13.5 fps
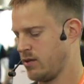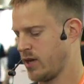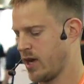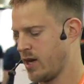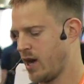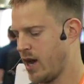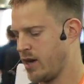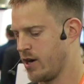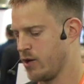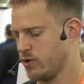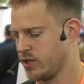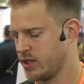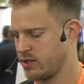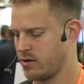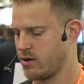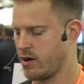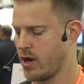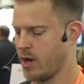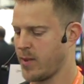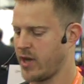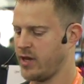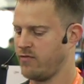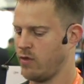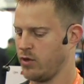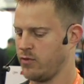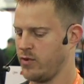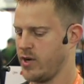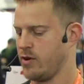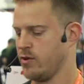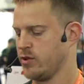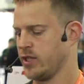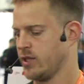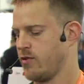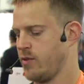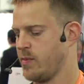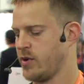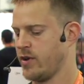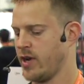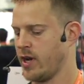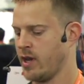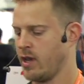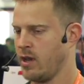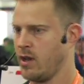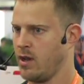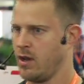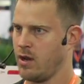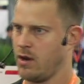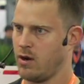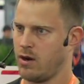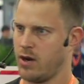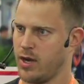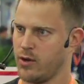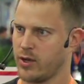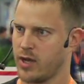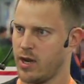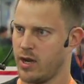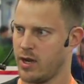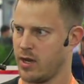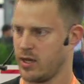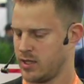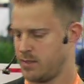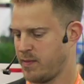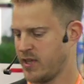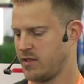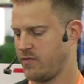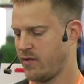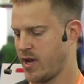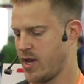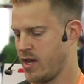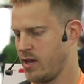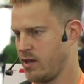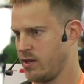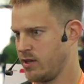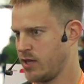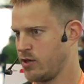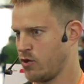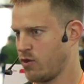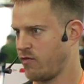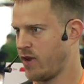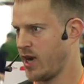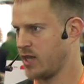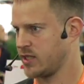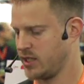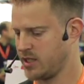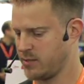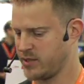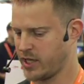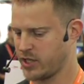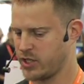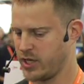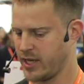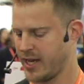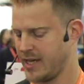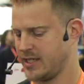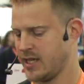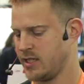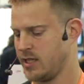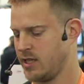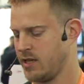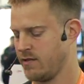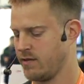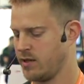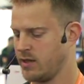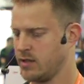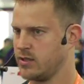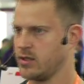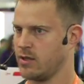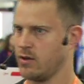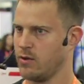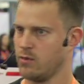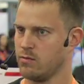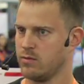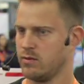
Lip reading: can either use it or not. By default, we are using the Reaper thread. And you can specify that your file system is actually case sensitive. So